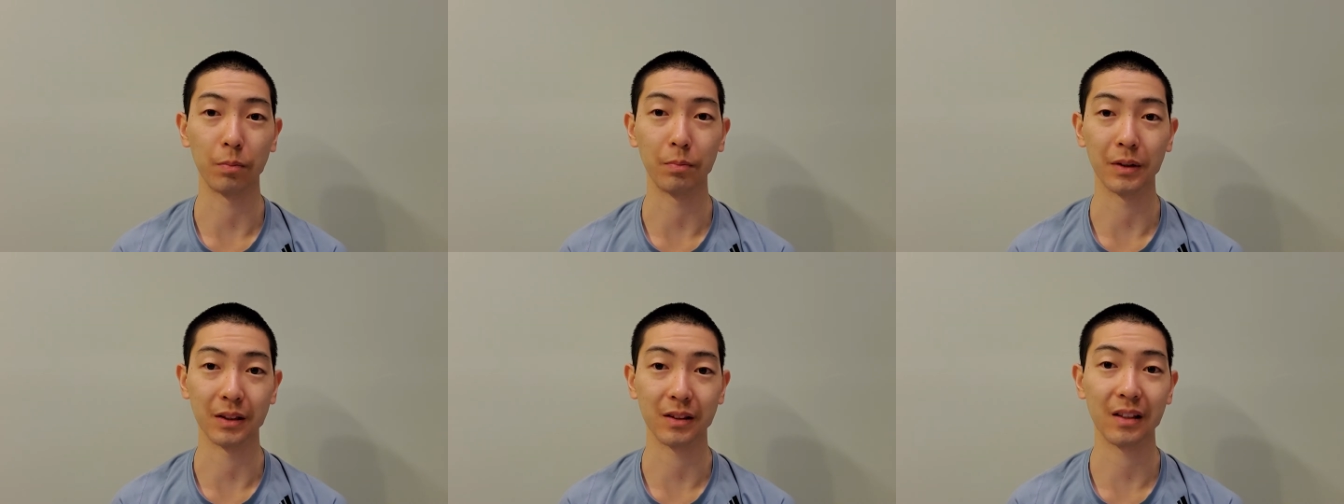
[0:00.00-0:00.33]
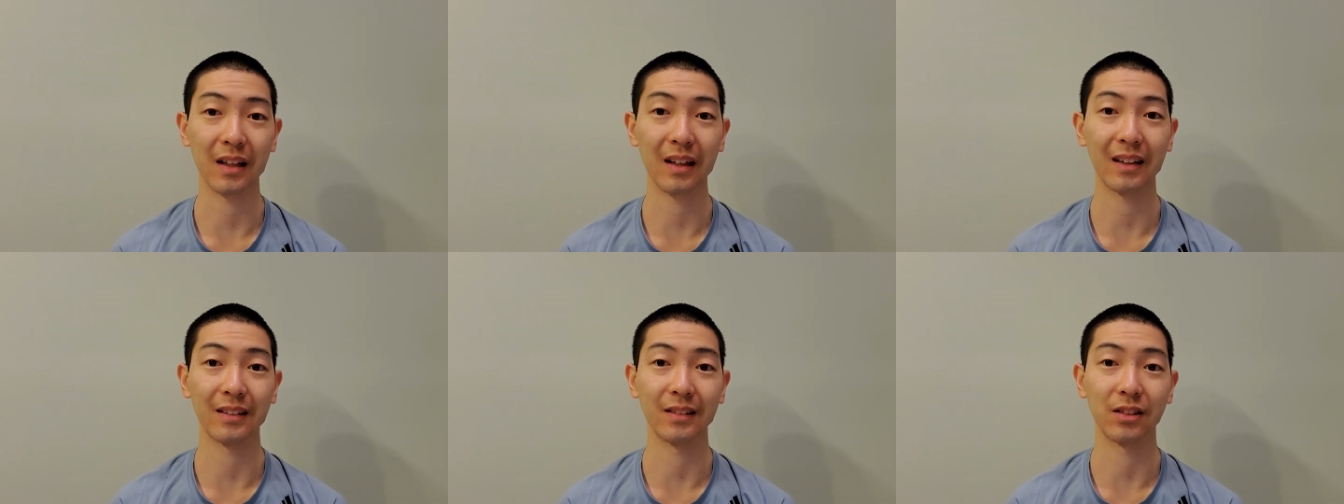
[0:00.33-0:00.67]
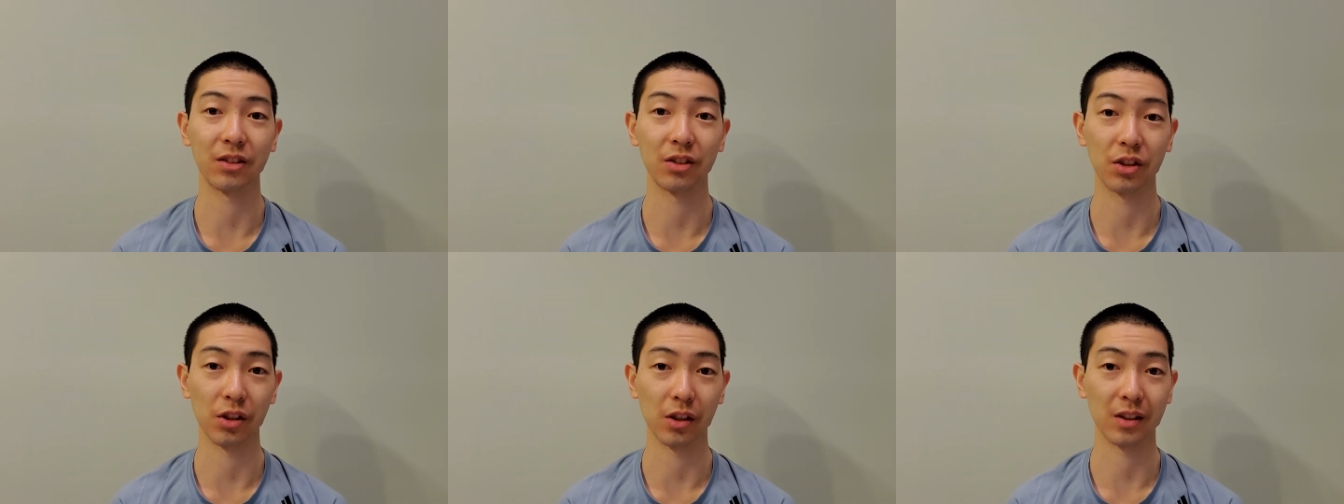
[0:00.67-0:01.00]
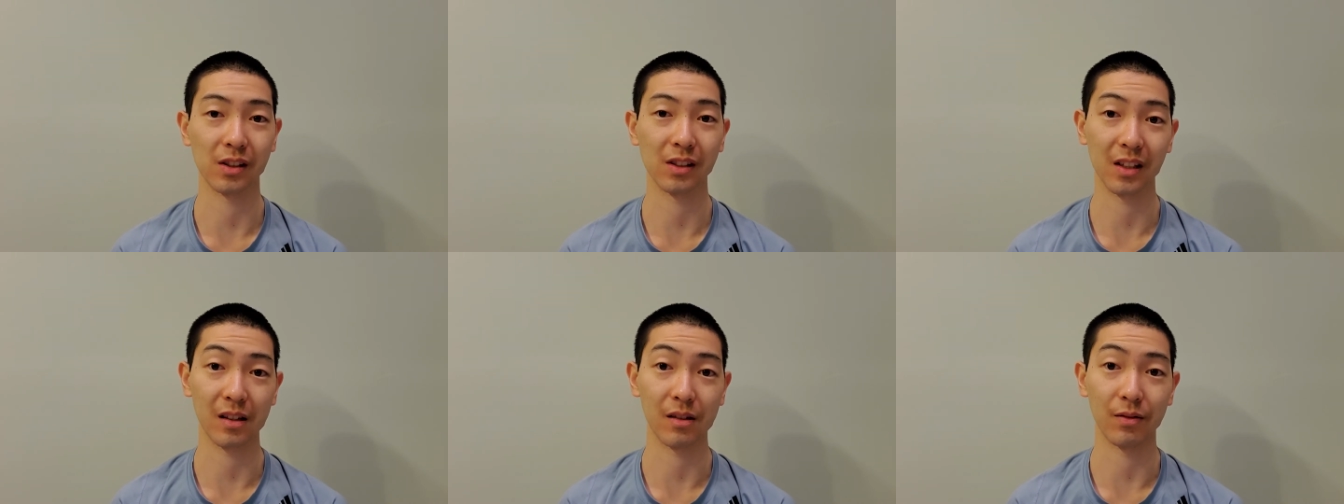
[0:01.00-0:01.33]
besides just
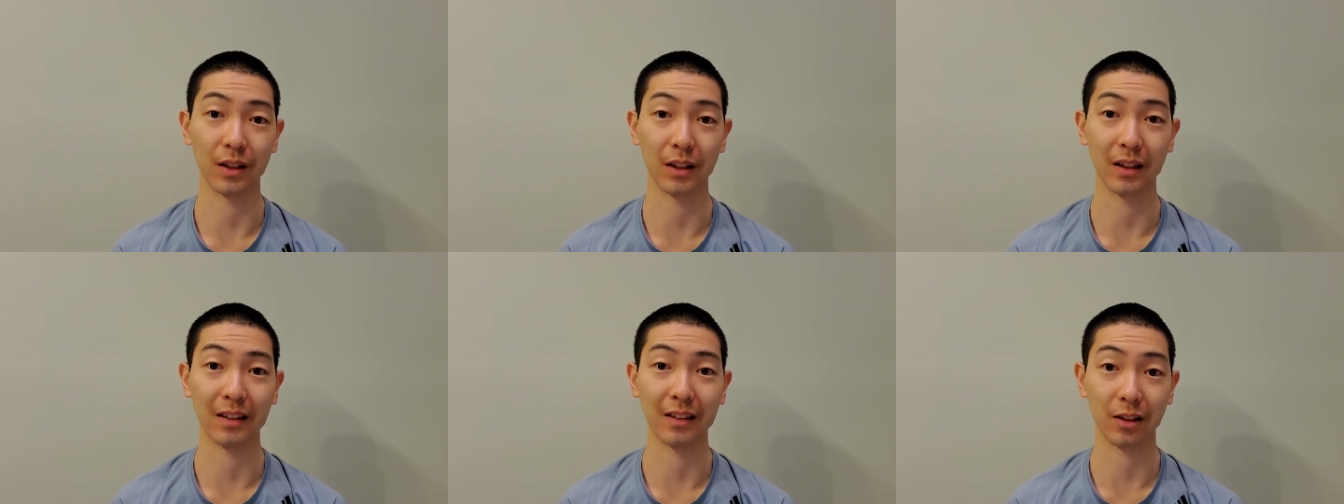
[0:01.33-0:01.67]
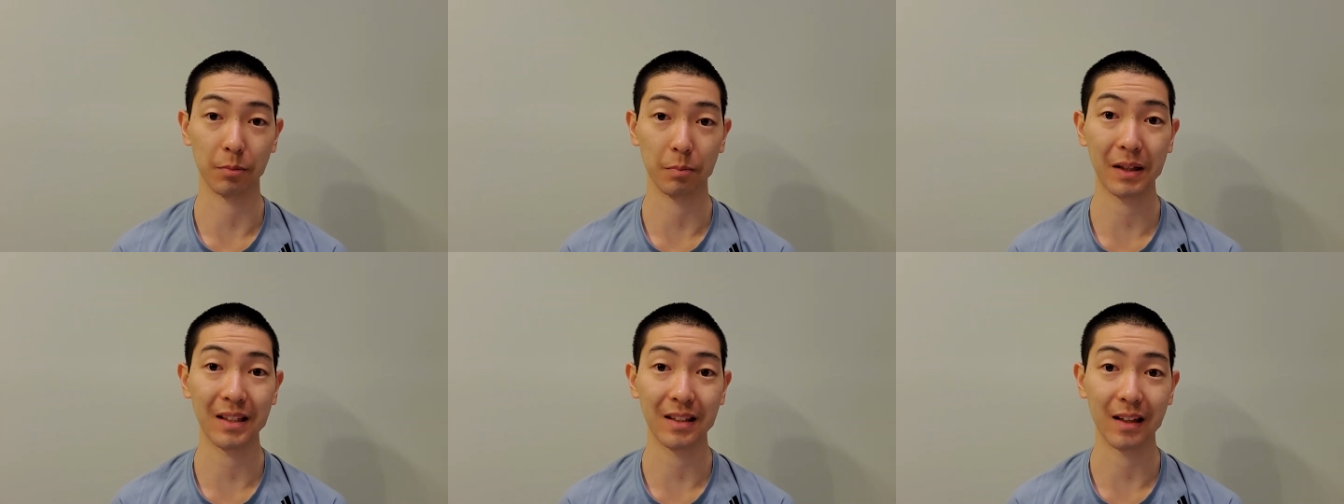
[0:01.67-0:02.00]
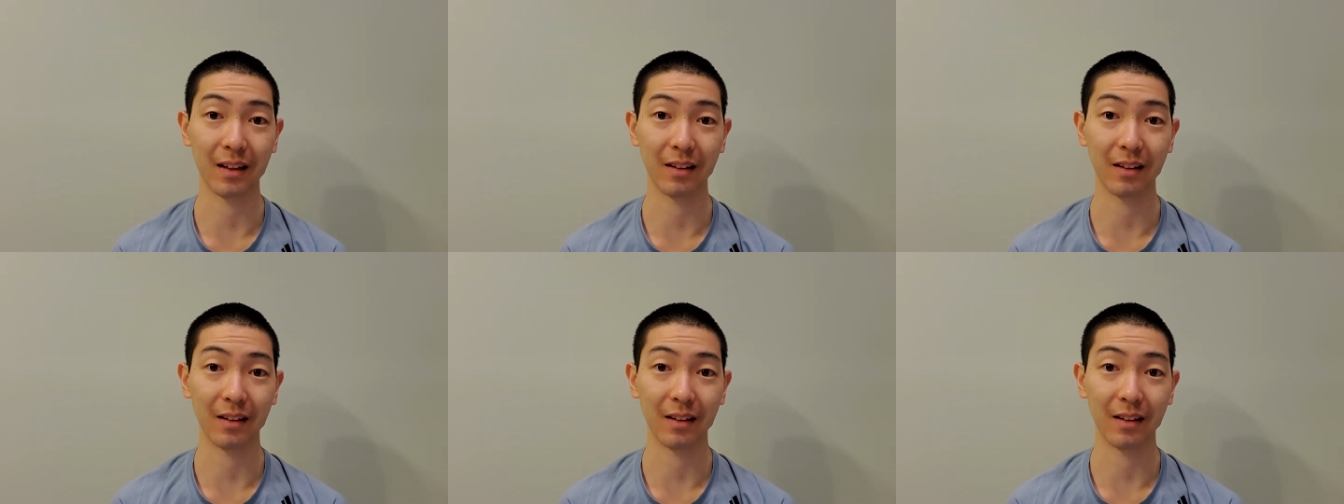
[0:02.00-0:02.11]
saving and spending.